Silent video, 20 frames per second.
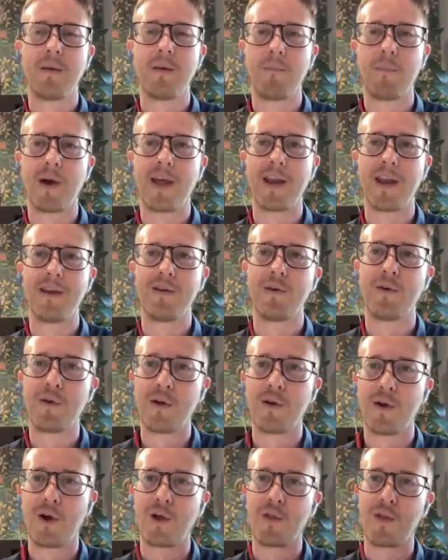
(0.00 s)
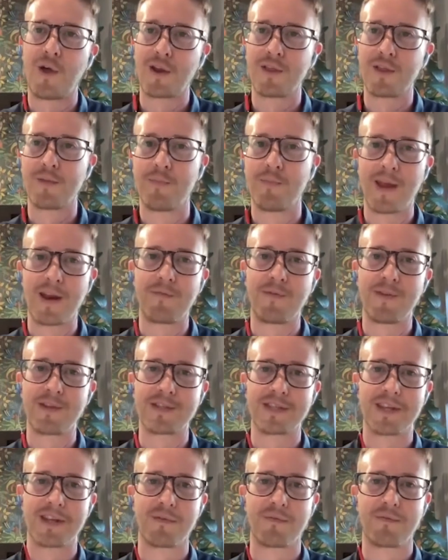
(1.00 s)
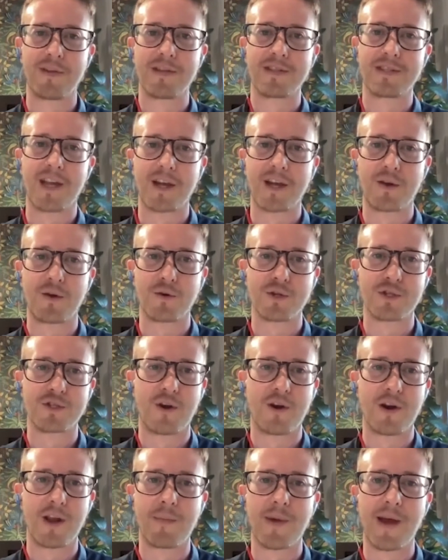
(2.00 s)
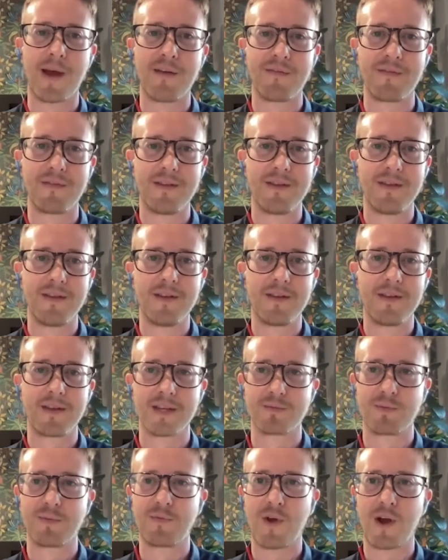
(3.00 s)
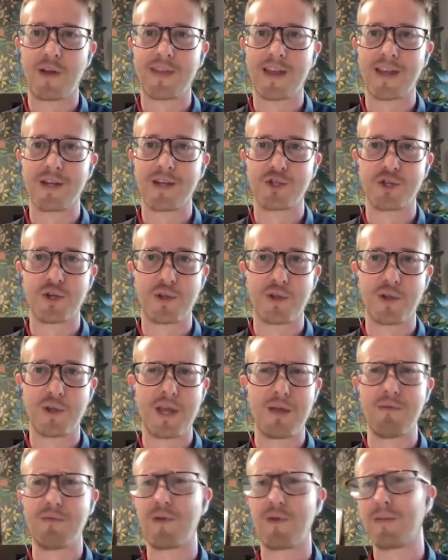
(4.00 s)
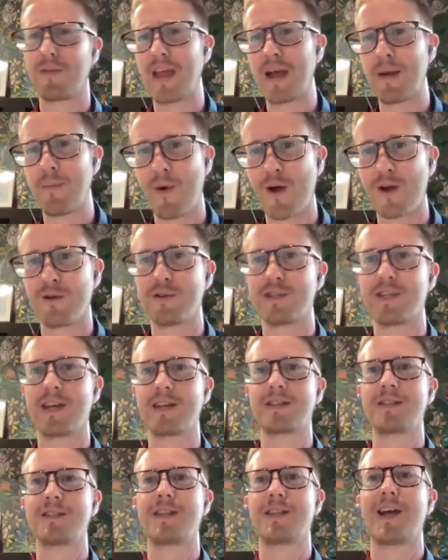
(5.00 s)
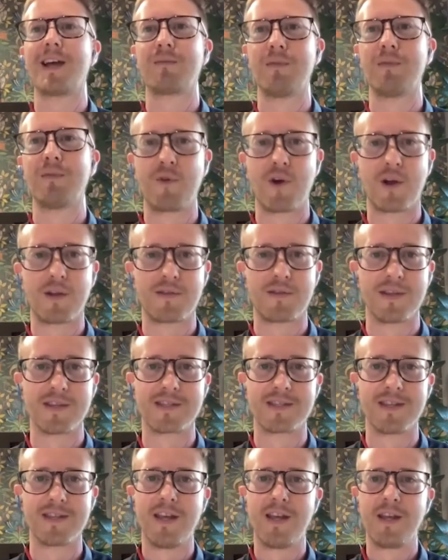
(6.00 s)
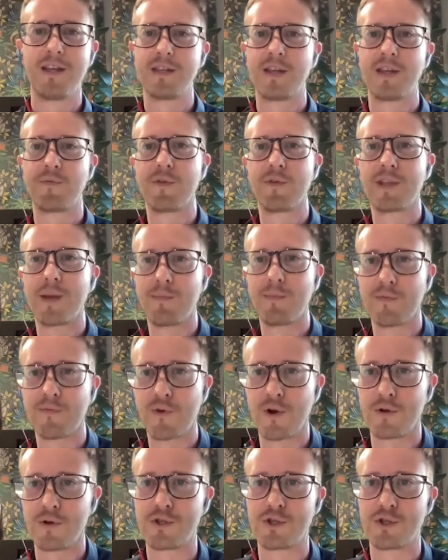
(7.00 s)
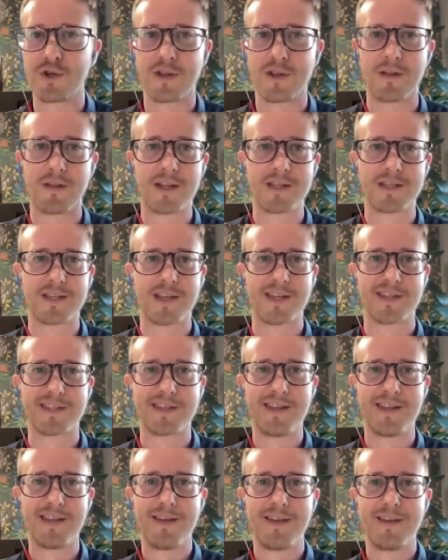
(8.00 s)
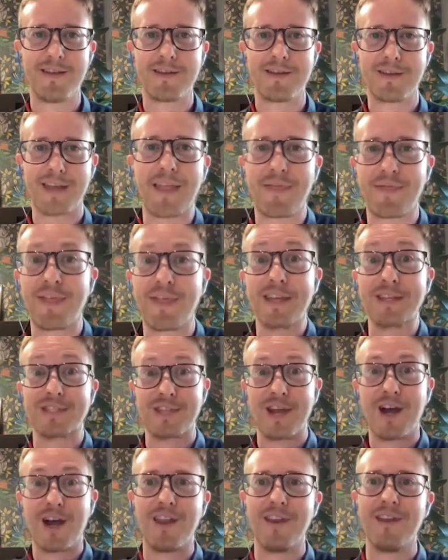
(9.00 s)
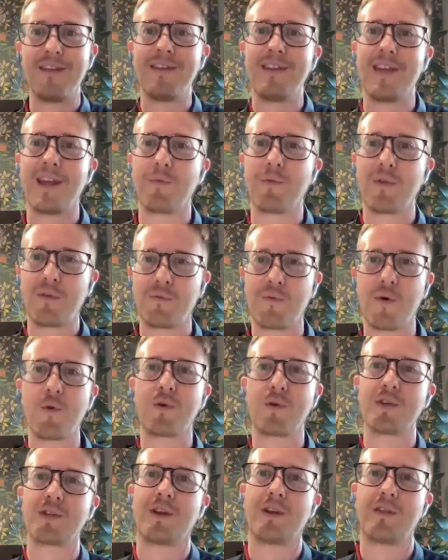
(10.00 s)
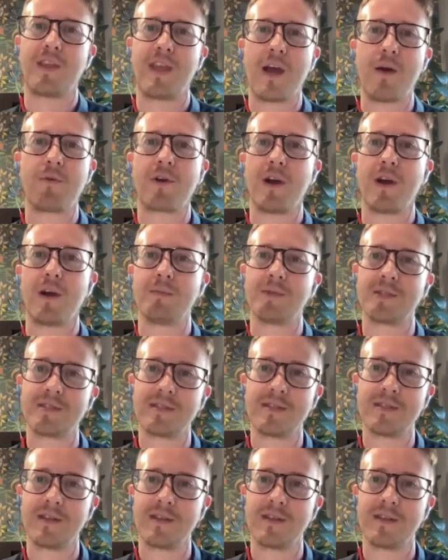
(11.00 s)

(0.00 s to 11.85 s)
but a lot of the benefits that a fintech or startup have, because we've got that agility, we've got that modern tech stack, we've got this different type of culture that lets us get things done and really focus on the outcomes.